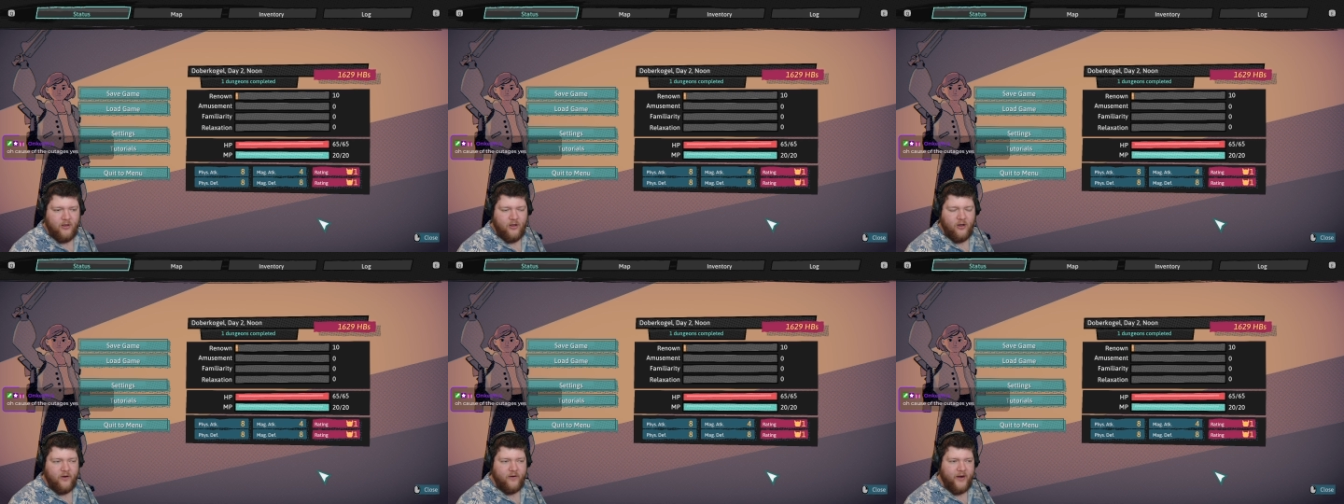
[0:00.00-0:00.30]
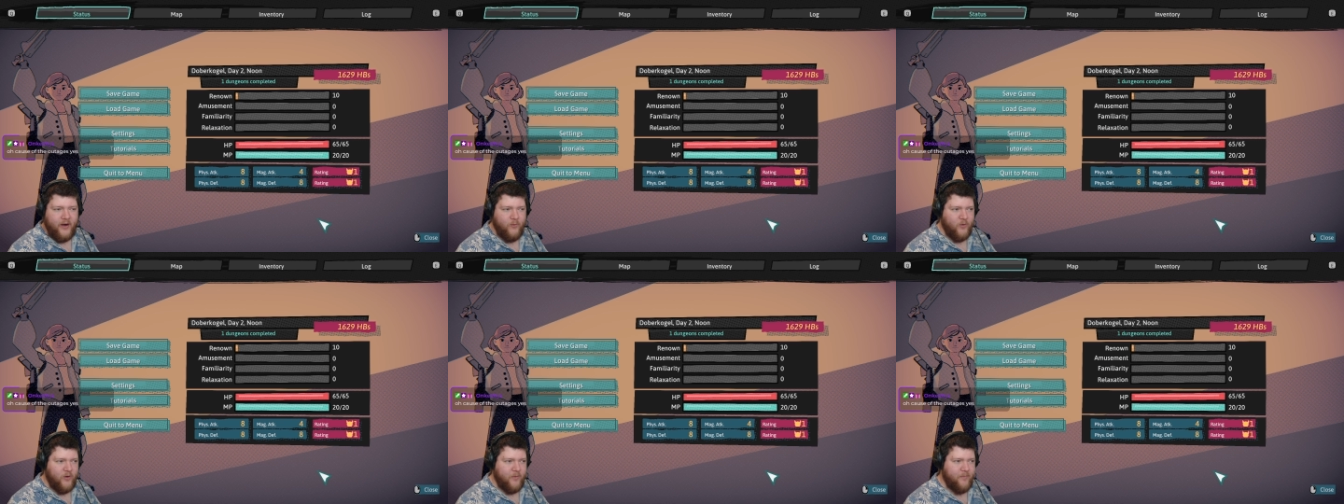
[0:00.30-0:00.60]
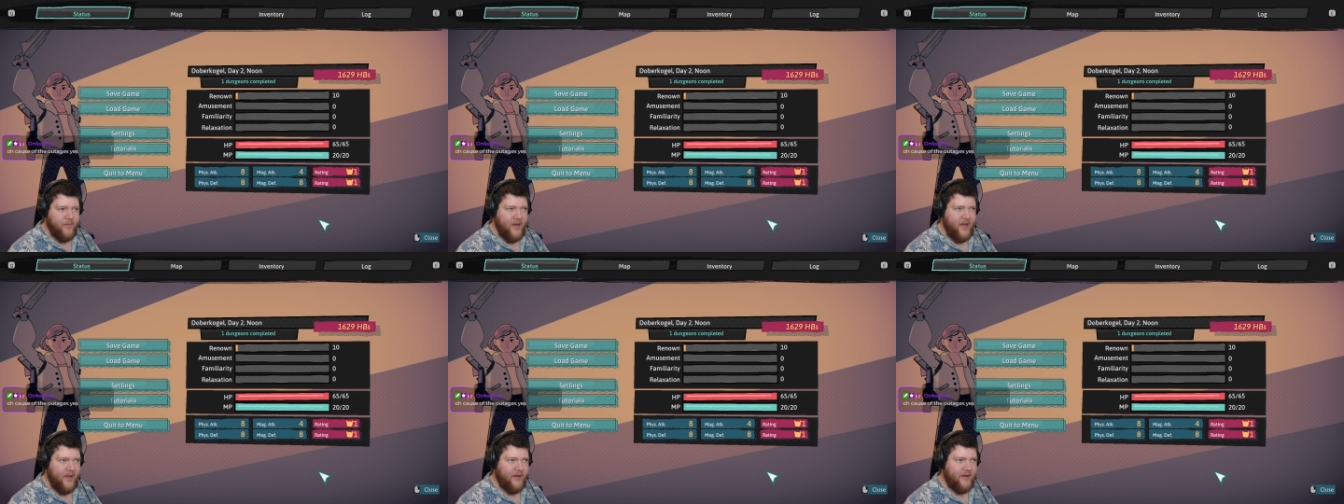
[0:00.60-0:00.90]
All right, we're
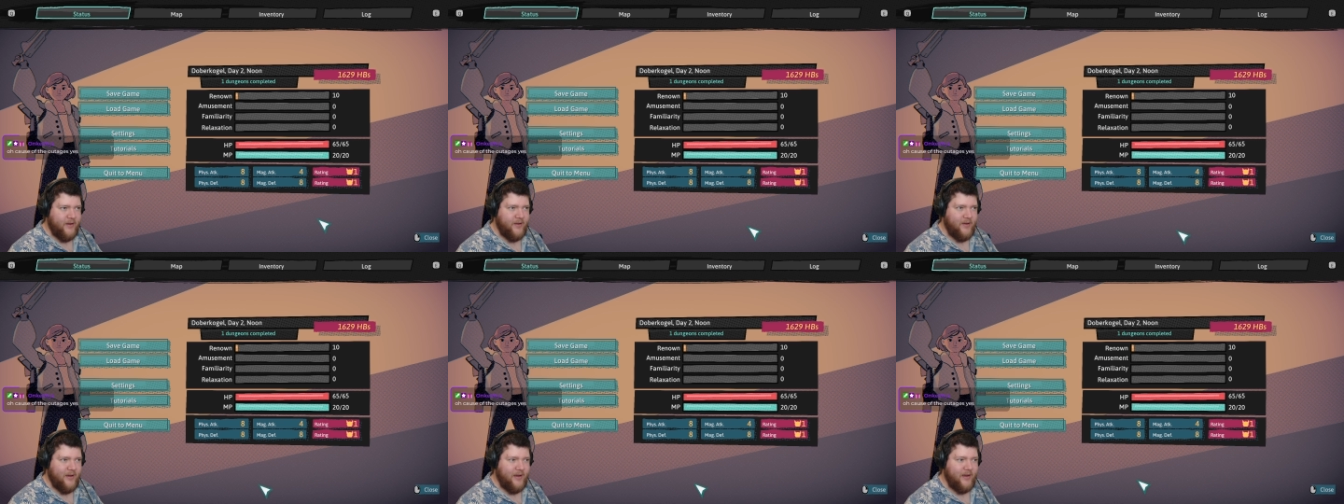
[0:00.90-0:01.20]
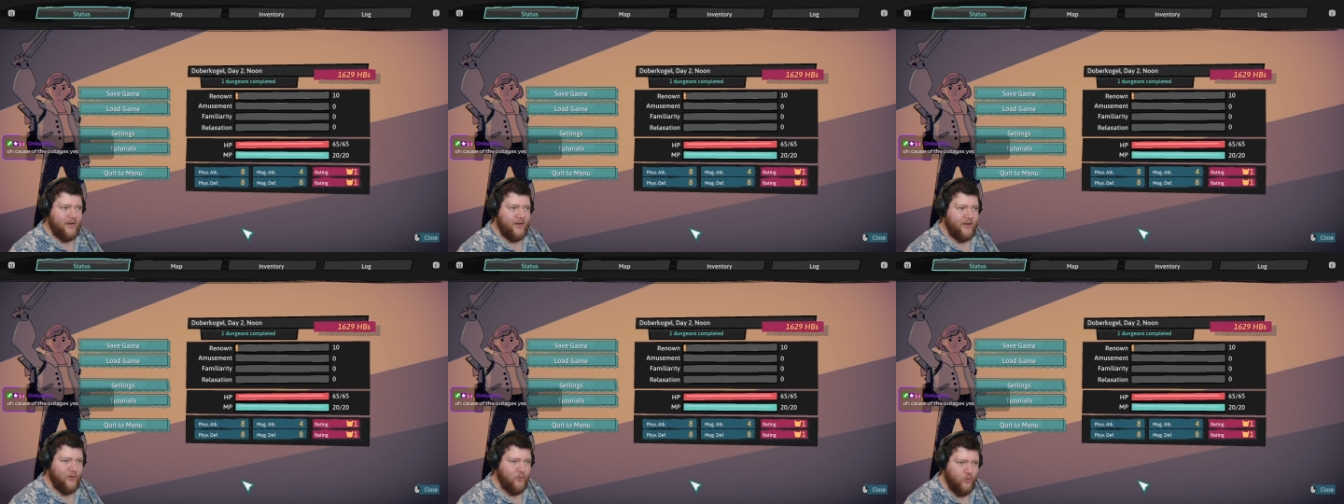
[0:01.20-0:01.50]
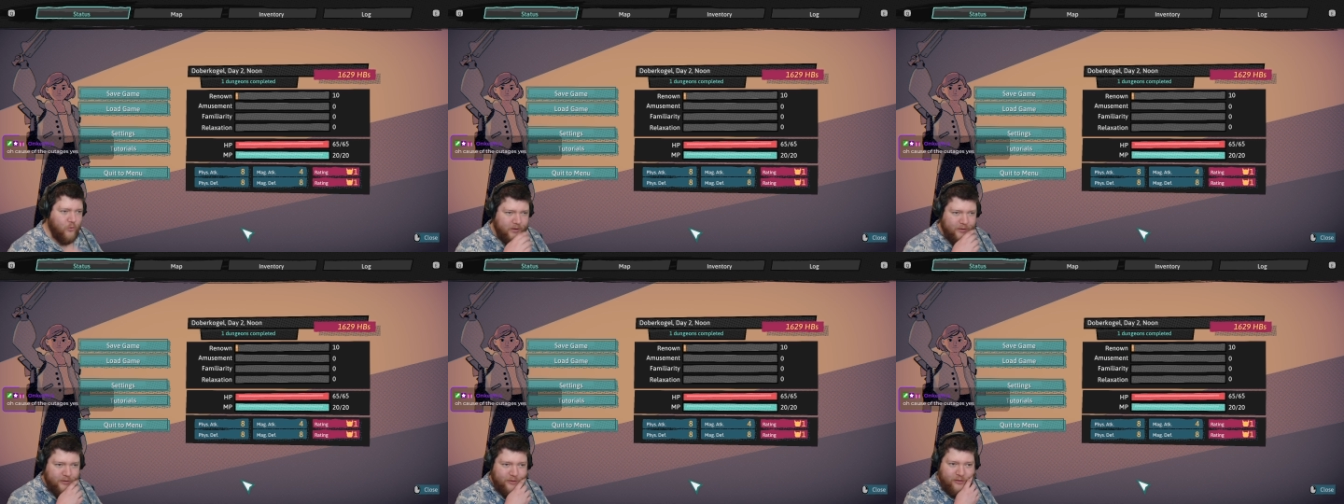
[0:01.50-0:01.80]
back uh,
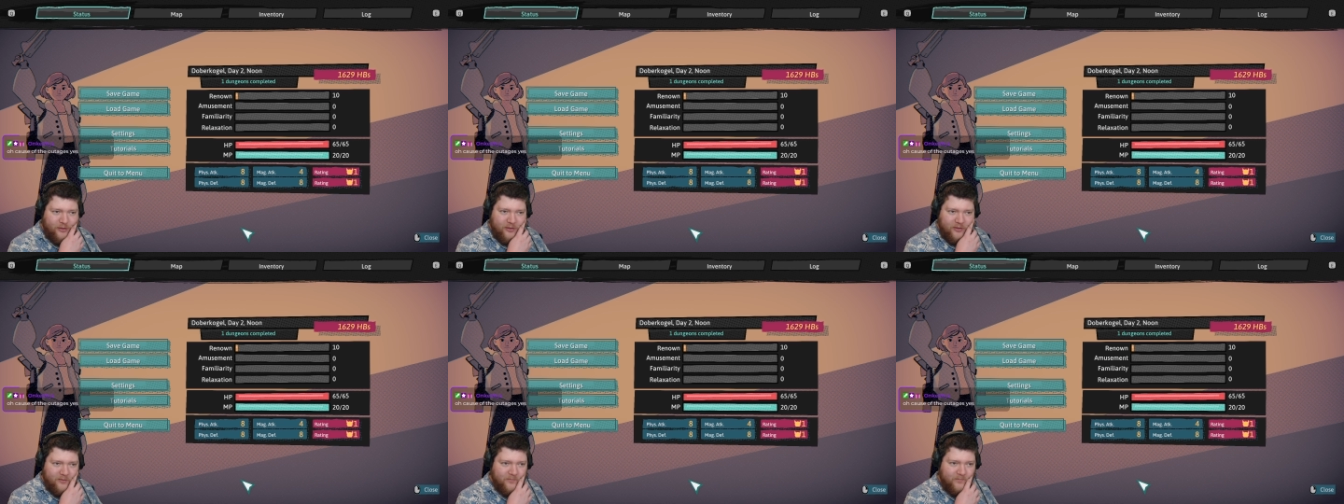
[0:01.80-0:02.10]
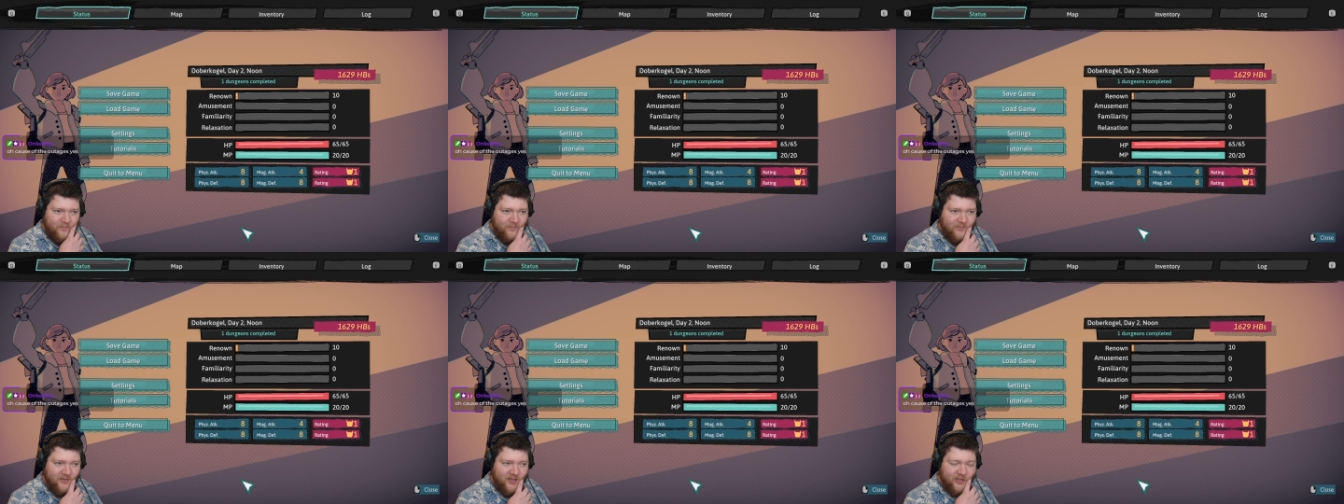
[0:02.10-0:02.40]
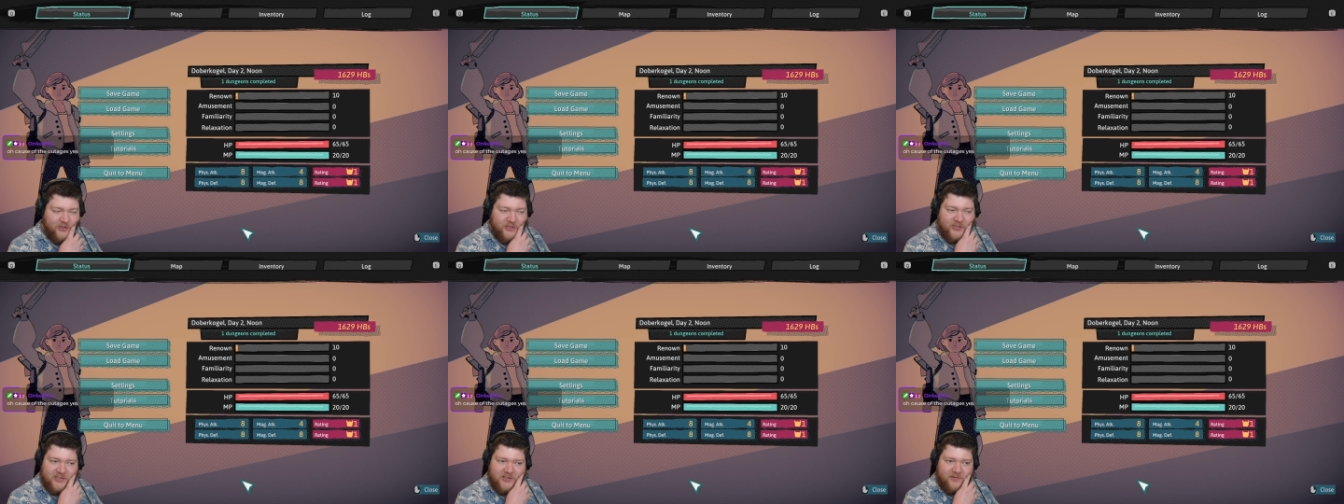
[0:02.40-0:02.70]
with
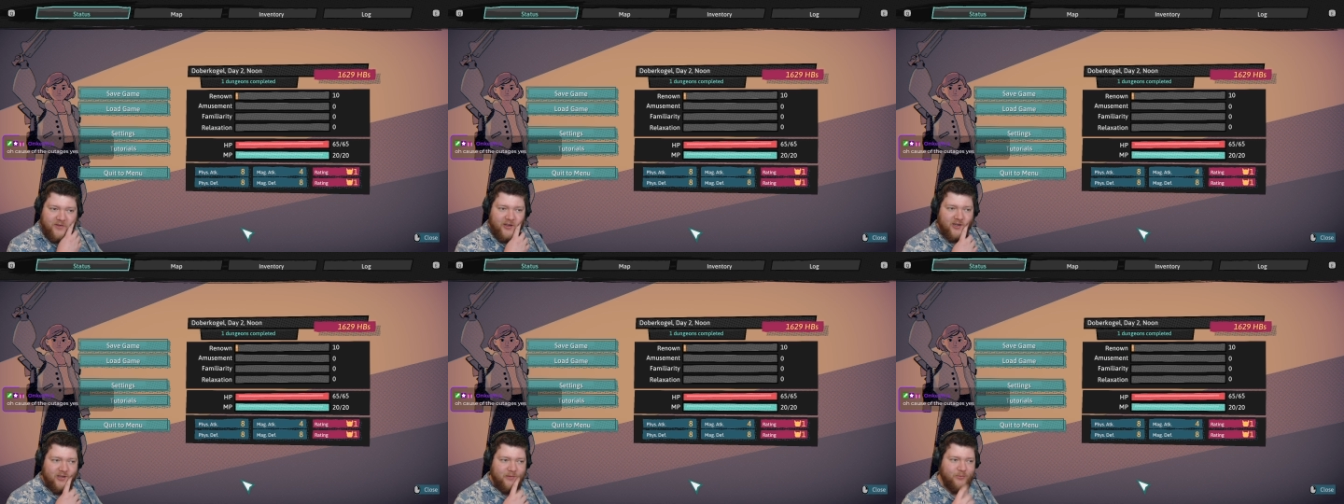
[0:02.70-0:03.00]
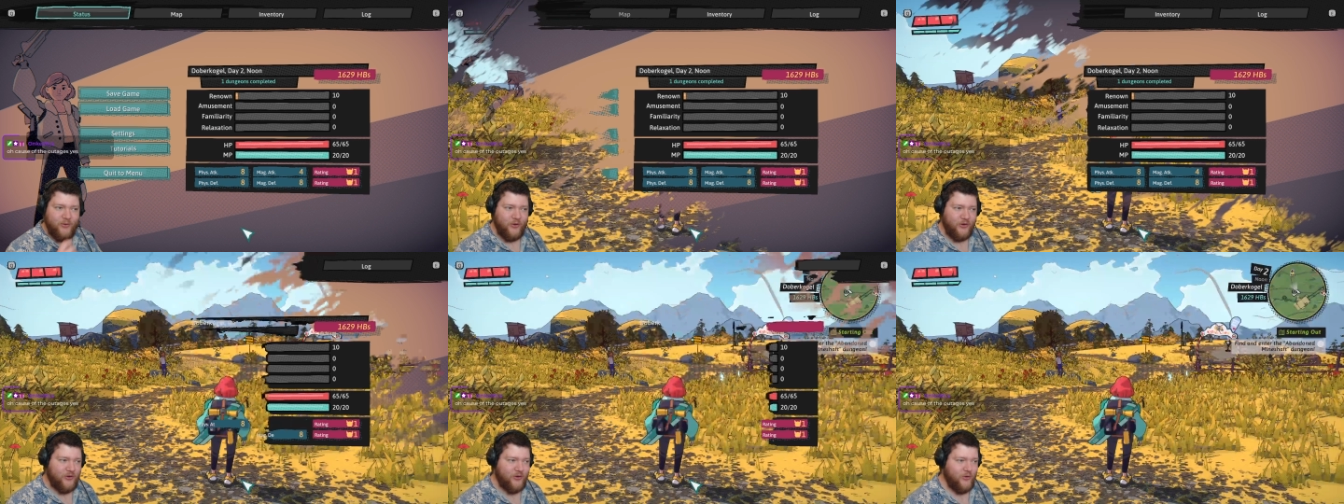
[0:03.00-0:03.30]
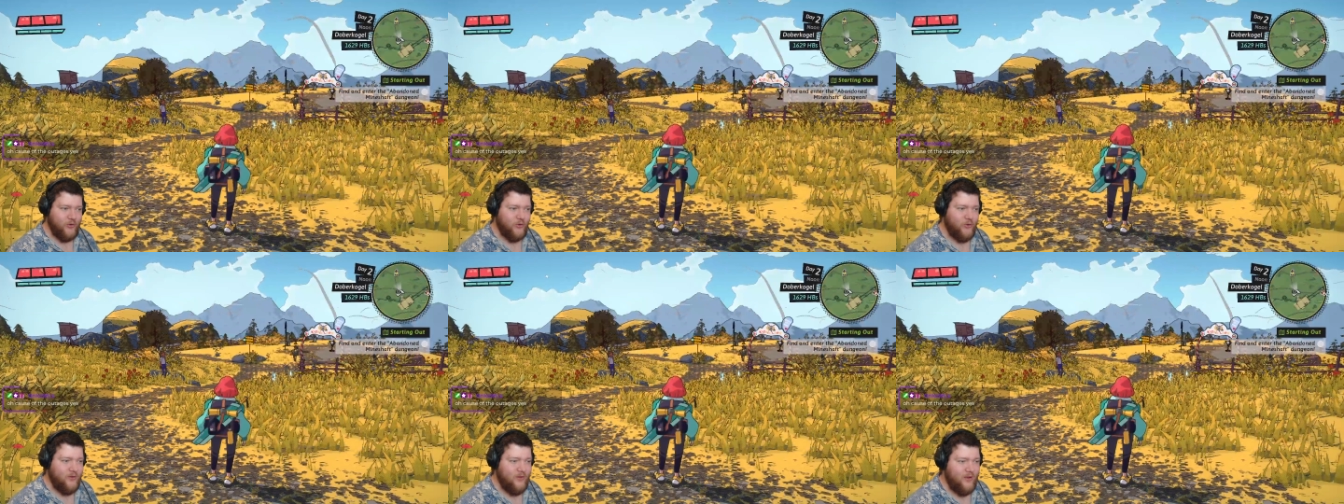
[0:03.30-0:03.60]
Dungeons of Hinterberg
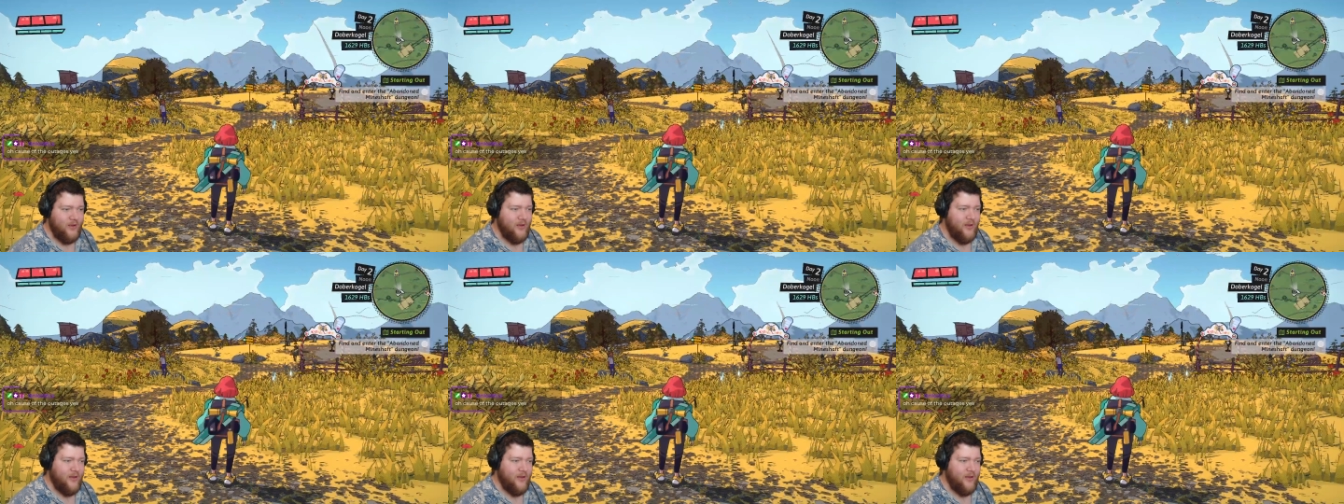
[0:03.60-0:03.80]
2.